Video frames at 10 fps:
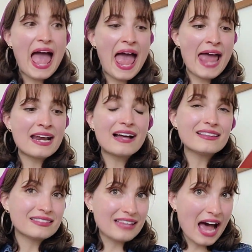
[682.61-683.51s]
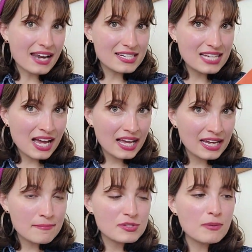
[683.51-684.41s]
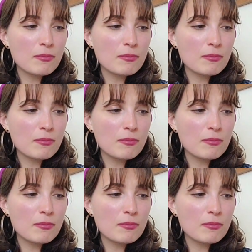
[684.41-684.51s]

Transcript: And a lot of times,